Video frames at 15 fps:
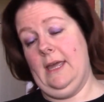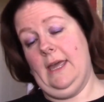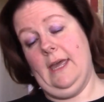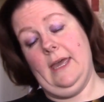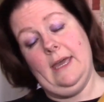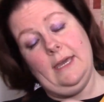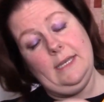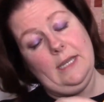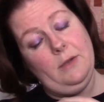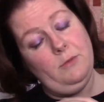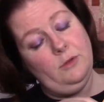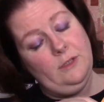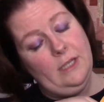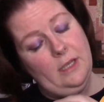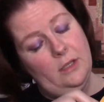And I
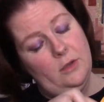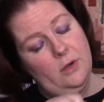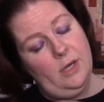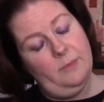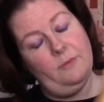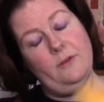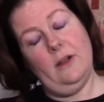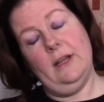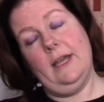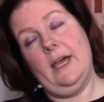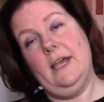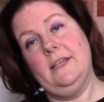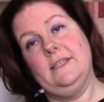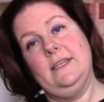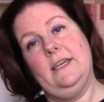will tell you up front,
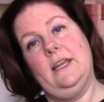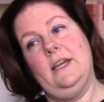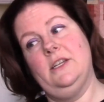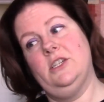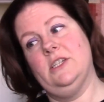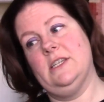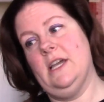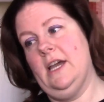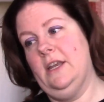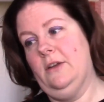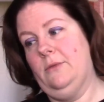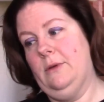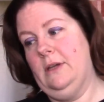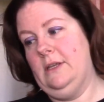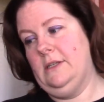guys, that I just kind
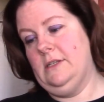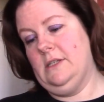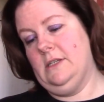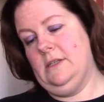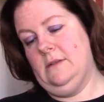of went